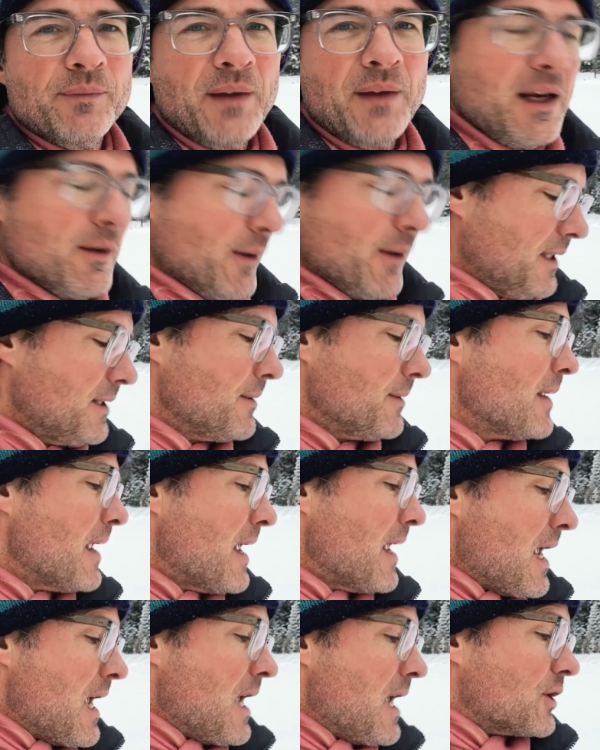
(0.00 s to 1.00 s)
anyways.
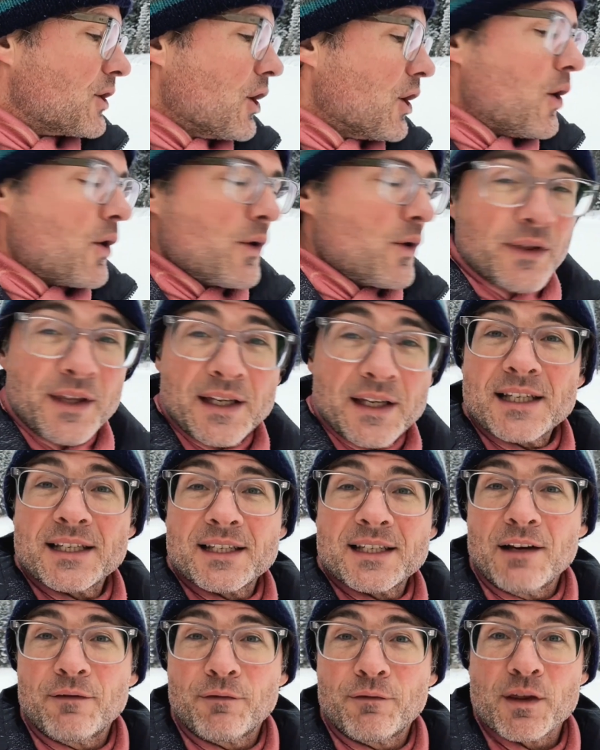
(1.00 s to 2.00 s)
So this is
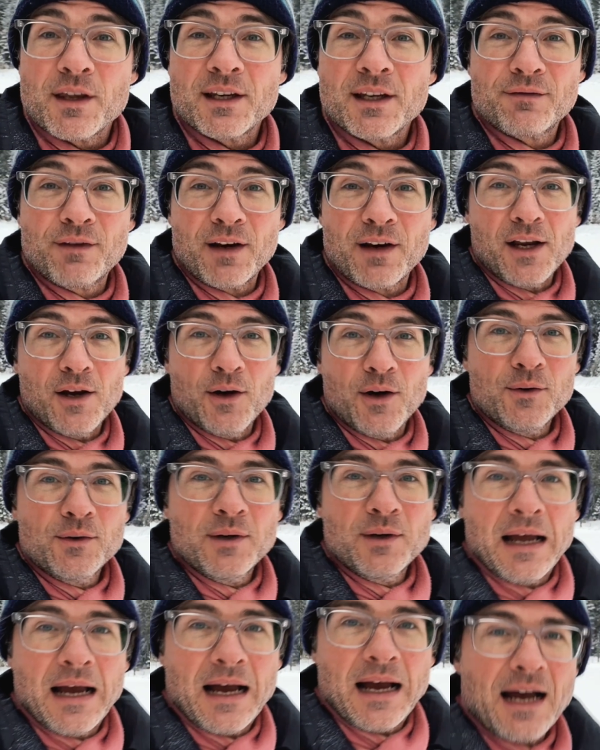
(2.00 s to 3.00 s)
it for this video.
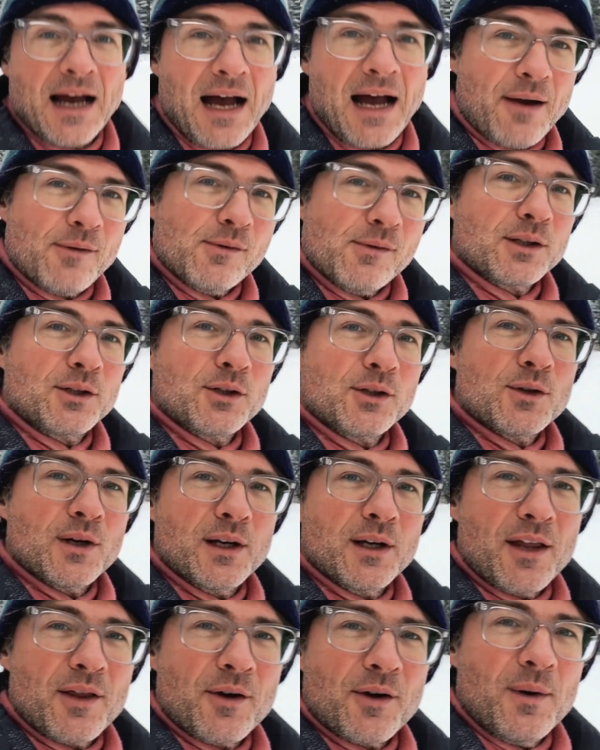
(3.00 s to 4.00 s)
I will do
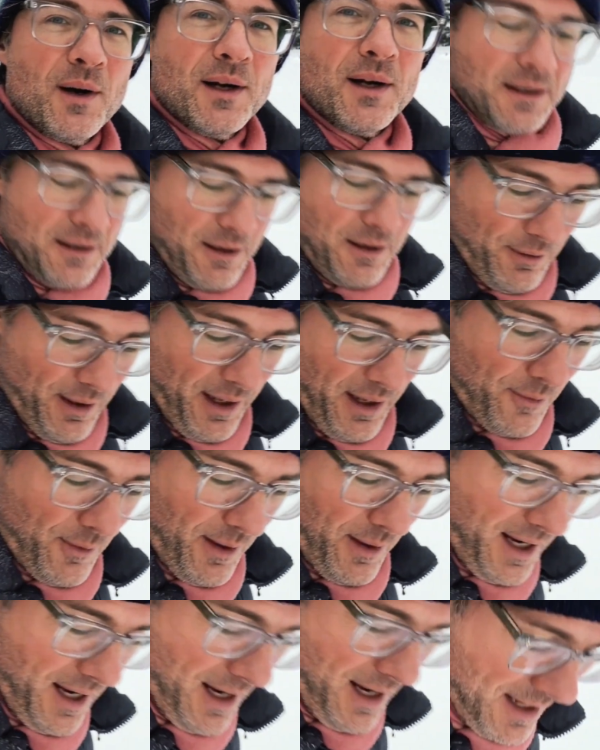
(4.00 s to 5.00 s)
another one right
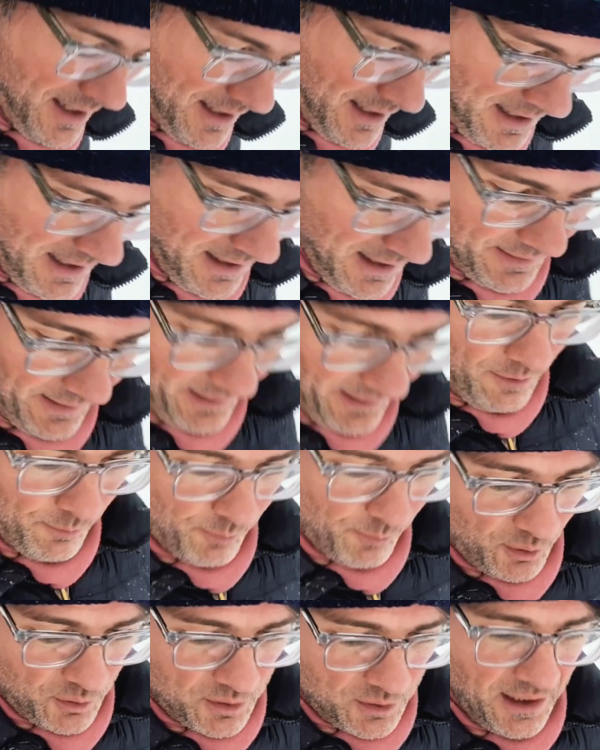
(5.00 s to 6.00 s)
away that I'll
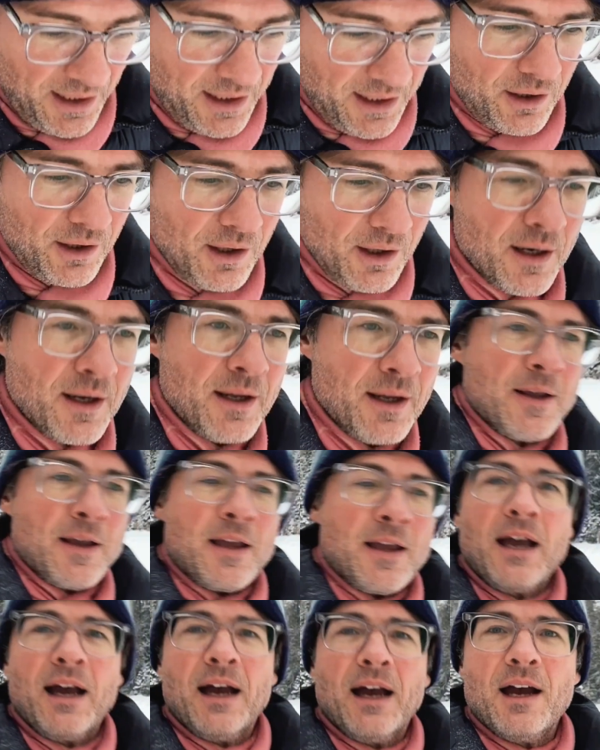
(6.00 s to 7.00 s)
post later
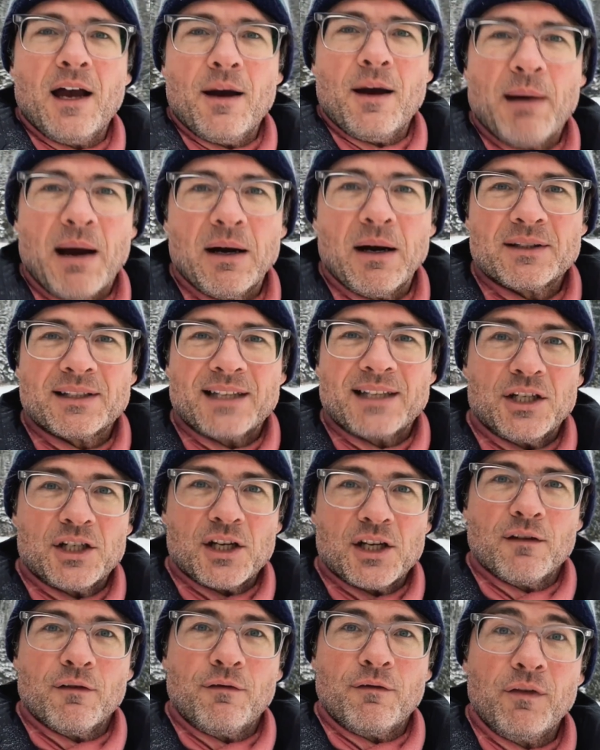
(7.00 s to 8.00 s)
about
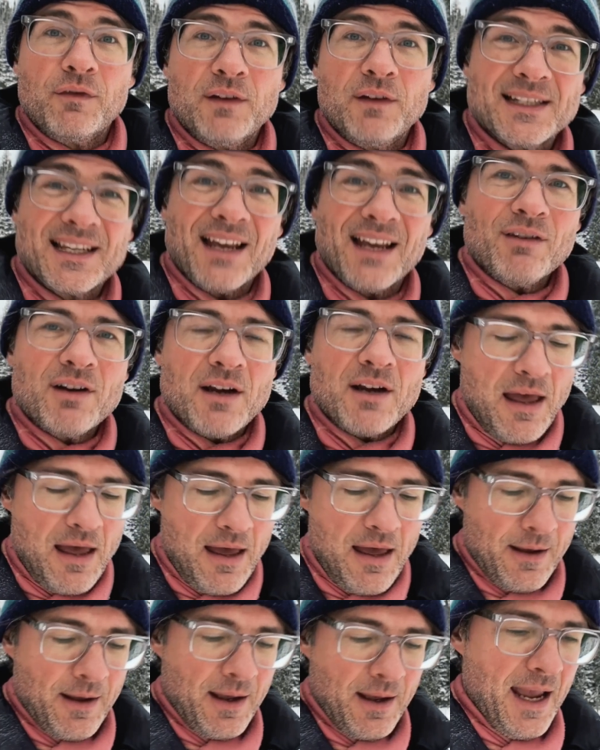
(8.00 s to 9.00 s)
session 57.
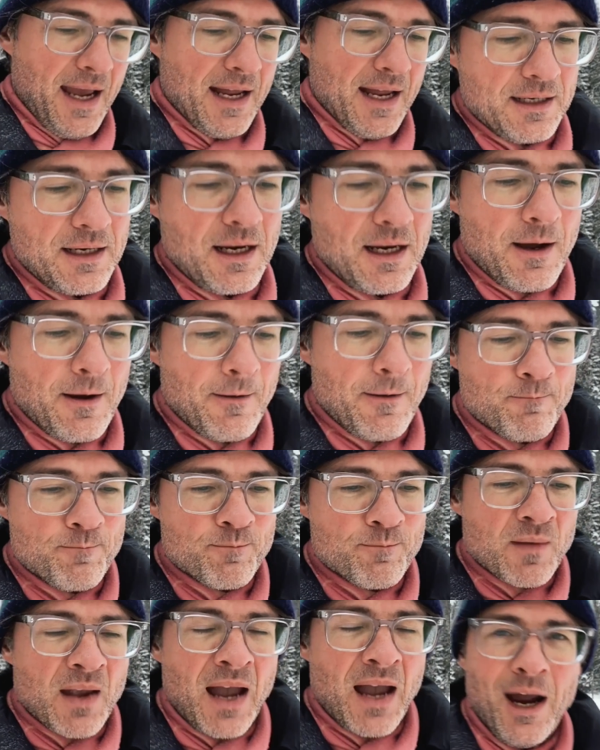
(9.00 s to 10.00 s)
And
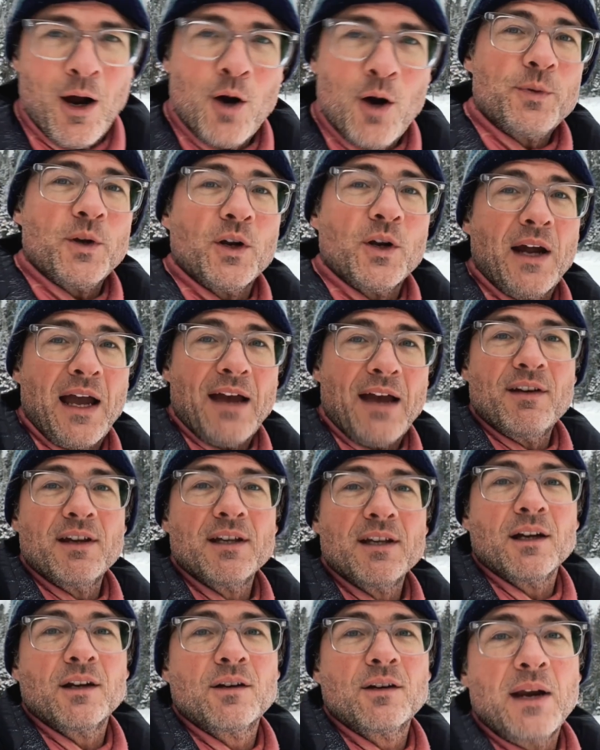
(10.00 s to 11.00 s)
I hope you're having
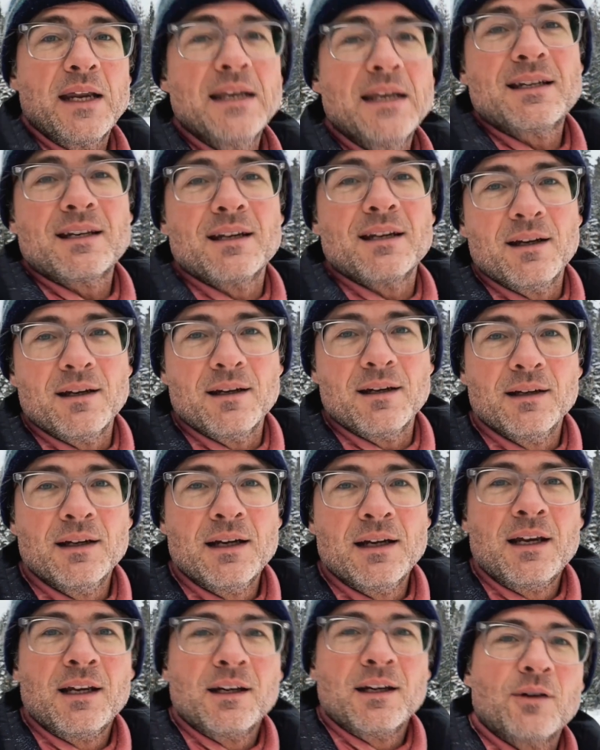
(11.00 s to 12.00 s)
a great
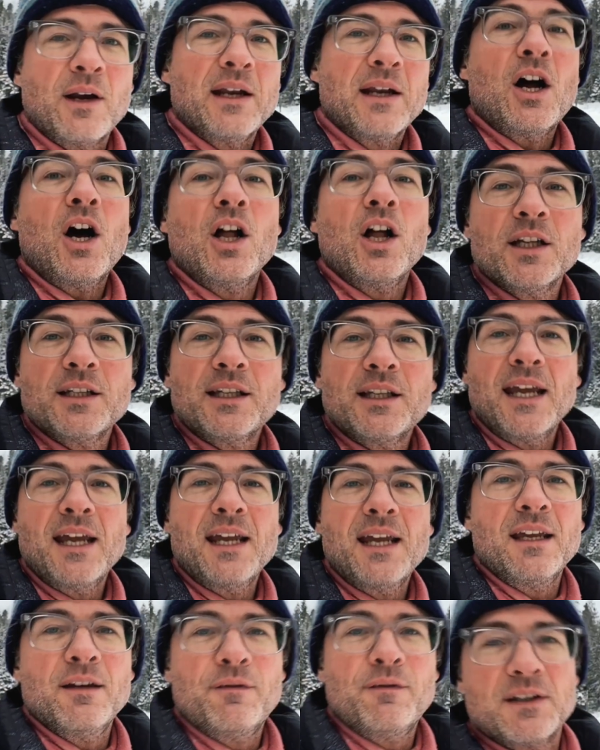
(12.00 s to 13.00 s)
holiday.
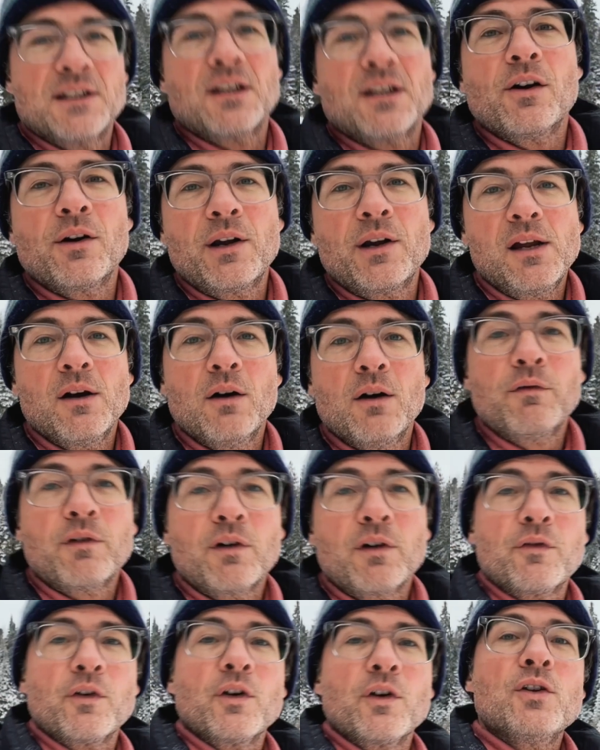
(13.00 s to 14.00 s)
If it's already
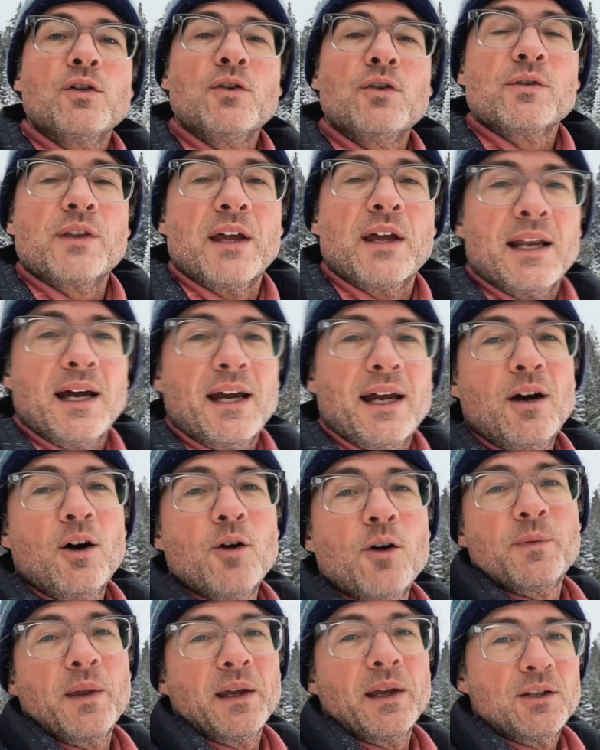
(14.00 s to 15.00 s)
over for you, then I
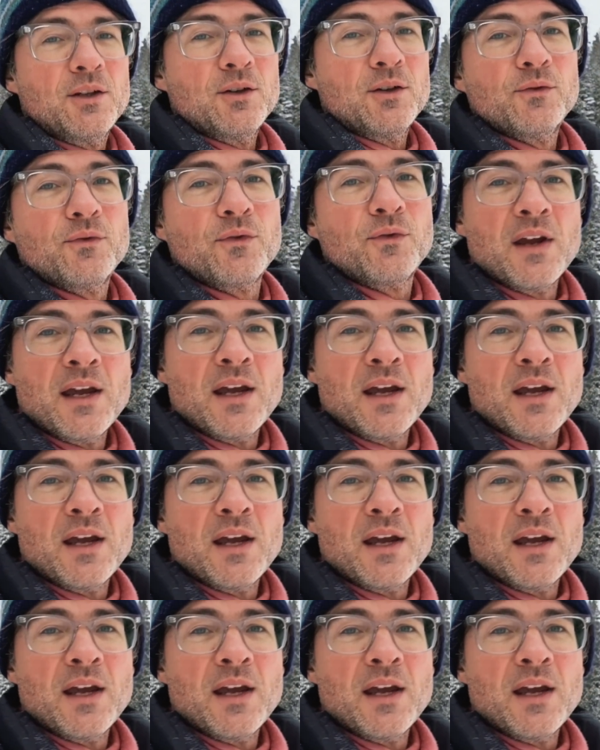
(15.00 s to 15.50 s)
hope that you've